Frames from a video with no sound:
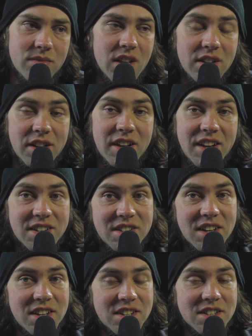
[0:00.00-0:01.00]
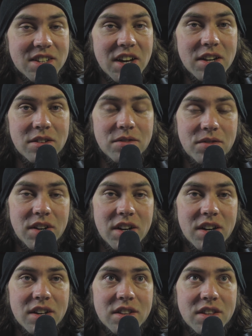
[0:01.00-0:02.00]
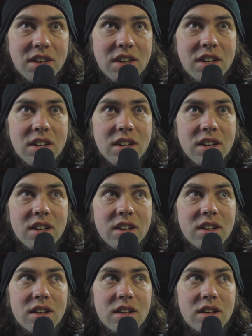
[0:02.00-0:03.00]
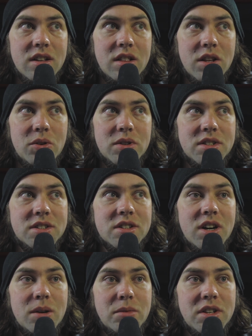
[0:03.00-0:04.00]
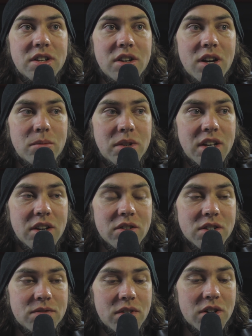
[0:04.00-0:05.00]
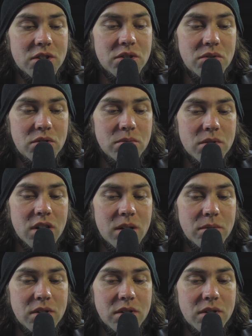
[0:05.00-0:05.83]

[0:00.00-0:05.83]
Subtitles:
in today's age, that's kind of the lowest common denominator as far as YouTube